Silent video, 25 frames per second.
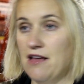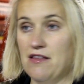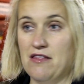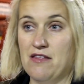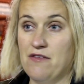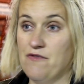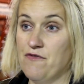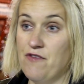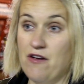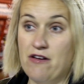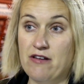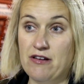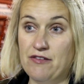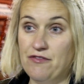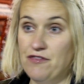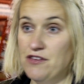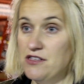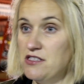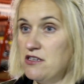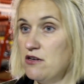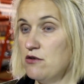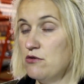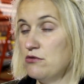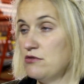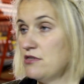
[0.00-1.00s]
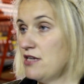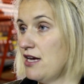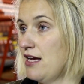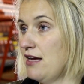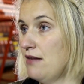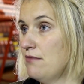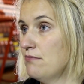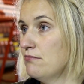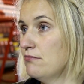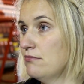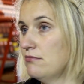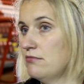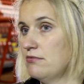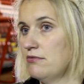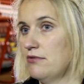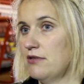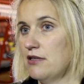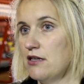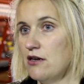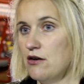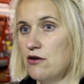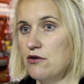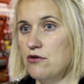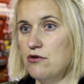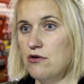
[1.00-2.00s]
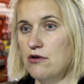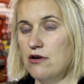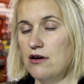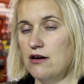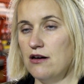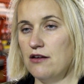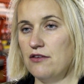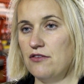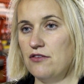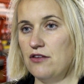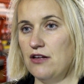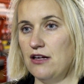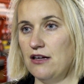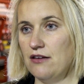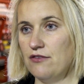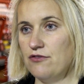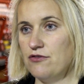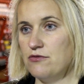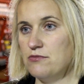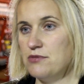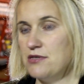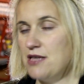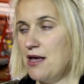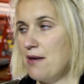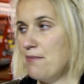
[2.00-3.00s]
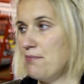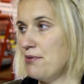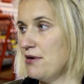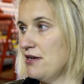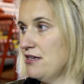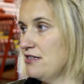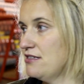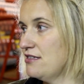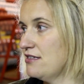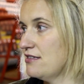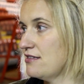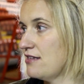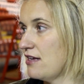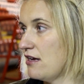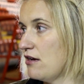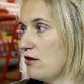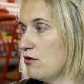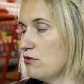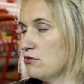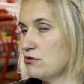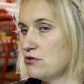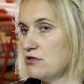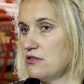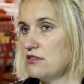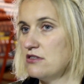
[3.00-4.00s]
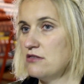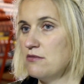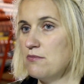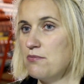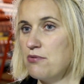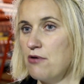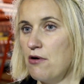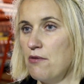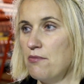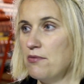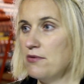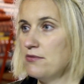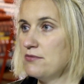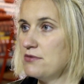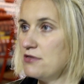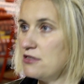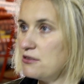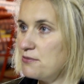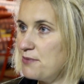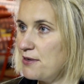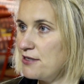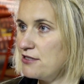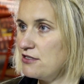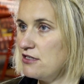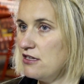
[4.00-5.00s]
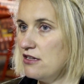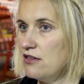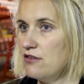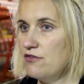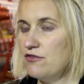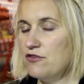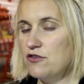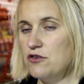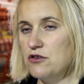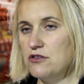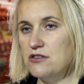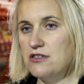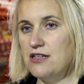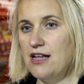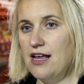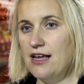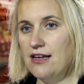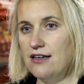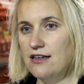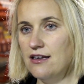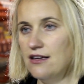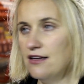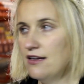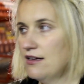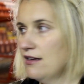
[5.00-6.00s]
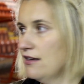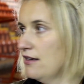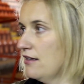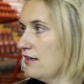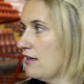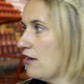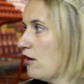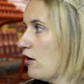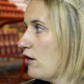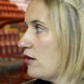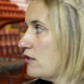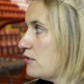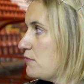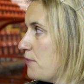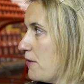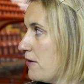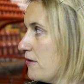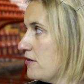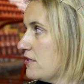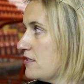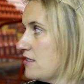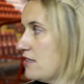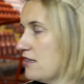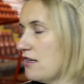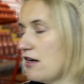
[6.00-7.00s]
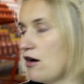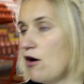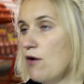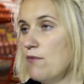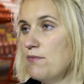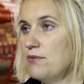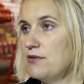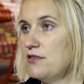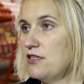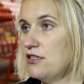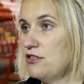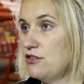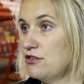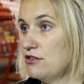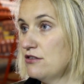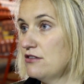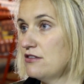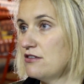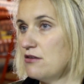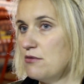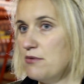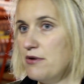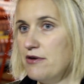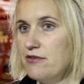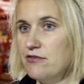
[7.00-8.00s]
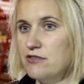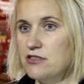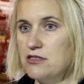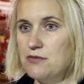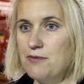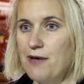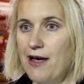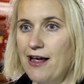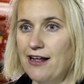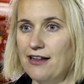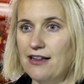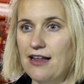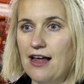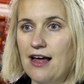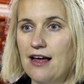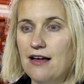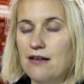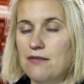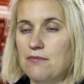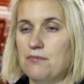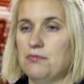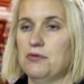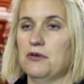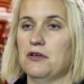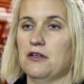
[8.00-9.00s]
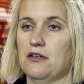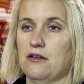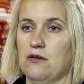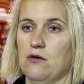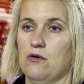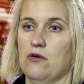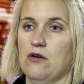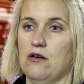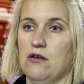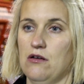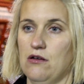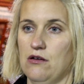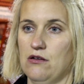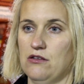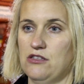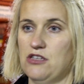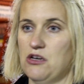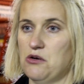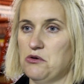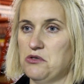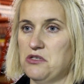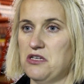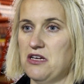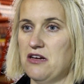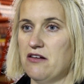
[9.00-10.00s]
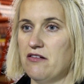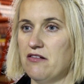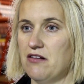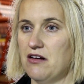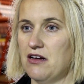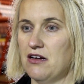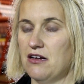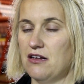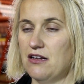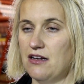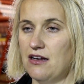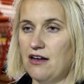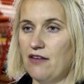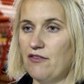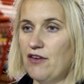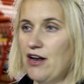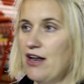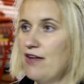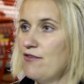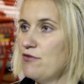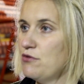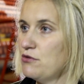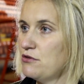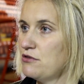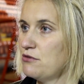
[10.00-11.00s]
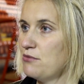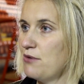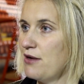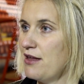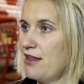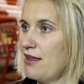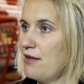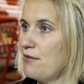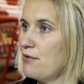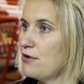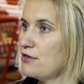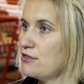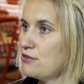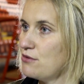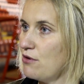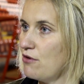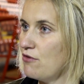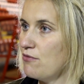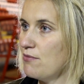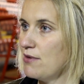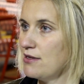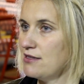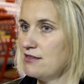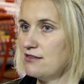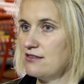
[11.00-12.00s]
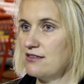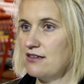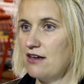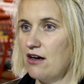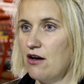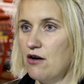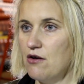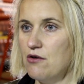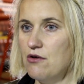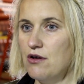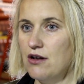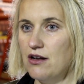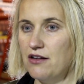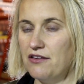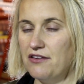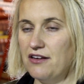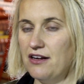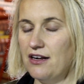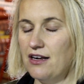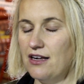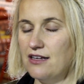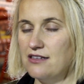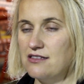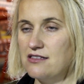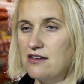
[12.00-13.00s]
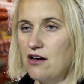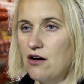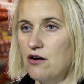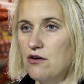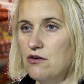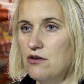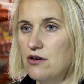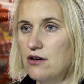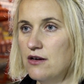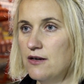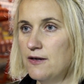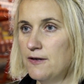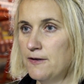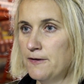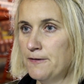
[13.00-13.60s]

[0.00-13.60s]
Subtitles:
They're a very physical team. I think from set pieces they caused us some problems, especially in the first leg. They got experience in the competition, so we respect that, but Chelsea are at another level to where they were 12 months ago, and I think Glasgow